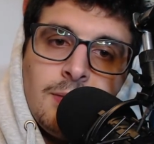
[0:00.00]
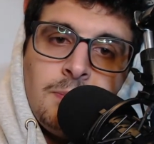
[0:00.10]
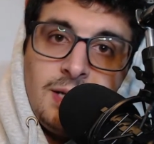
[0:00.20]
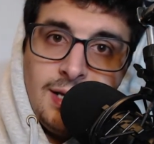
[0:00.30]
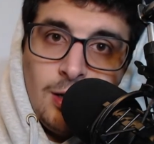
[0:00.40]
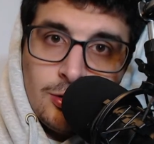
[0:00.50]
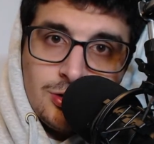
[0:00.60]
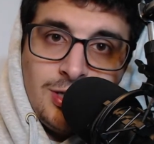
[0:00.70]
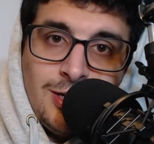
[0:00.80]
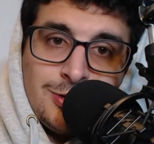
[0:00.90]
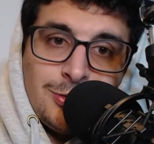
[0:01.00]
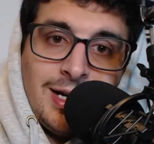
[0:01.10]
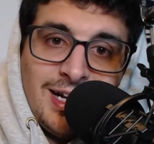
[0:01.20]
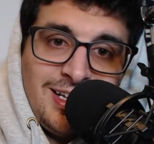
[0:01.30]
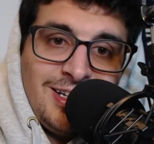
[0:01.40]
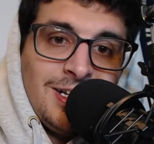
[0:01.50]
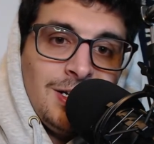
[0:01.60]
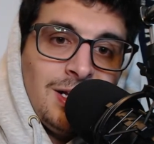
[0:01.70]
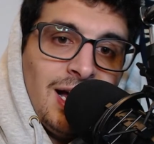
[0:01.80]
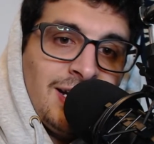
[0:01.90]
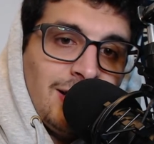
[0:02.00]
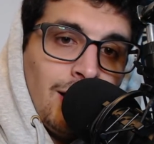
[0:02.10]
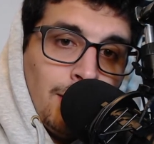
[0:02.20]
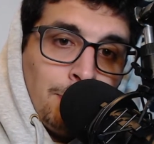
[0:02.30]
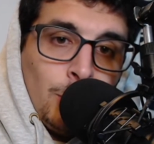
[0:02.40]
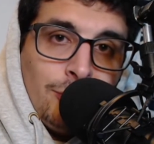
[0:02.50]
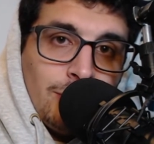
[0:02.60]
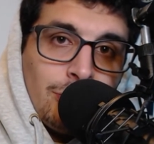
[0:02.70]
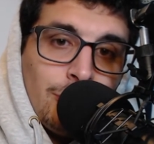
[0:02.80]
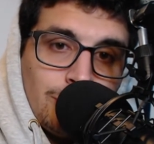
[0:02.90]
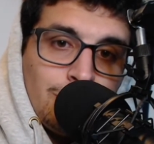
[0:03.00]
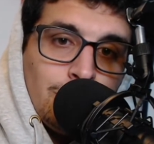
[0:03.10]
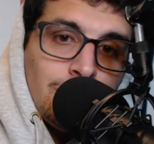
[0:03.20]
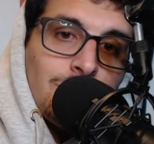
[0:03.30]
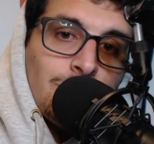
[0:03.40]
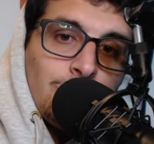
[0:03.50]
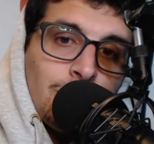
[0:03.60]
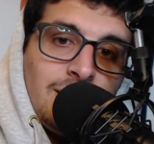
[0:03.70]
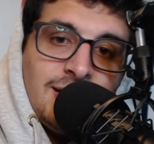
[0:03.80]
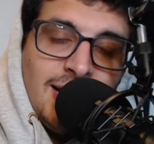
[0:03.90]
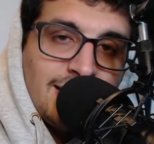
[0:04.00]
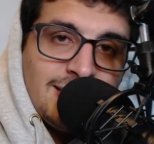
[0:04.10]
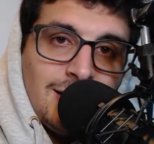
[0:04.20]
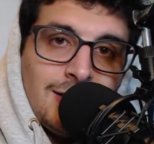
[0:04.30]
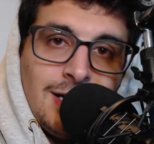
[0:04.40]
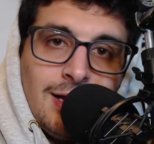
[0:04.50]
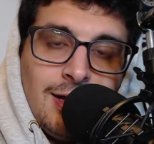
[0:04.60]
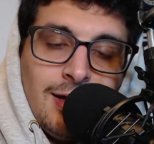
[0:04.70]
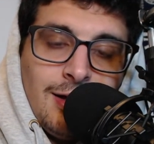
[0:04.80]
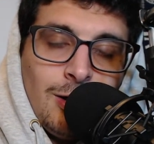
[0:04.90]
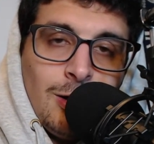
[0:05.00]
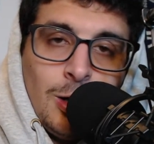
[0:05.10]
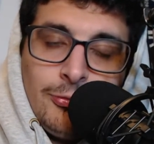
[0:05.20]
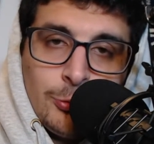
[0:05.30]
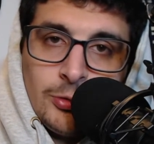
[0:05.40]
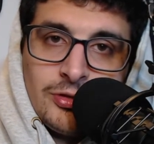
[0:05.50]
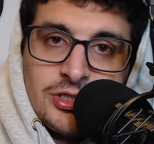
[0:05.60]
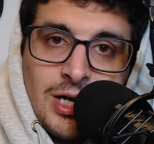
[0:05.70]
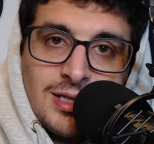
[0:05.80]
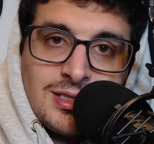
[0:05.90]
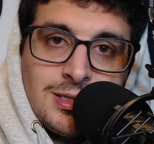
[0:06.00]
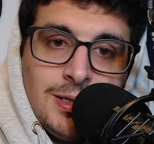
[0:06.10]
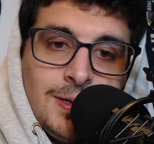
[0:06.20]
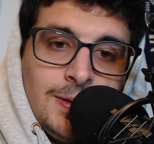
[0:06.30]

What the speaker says: but he also had a perfect third quarter where he connected on all 4 of his shots.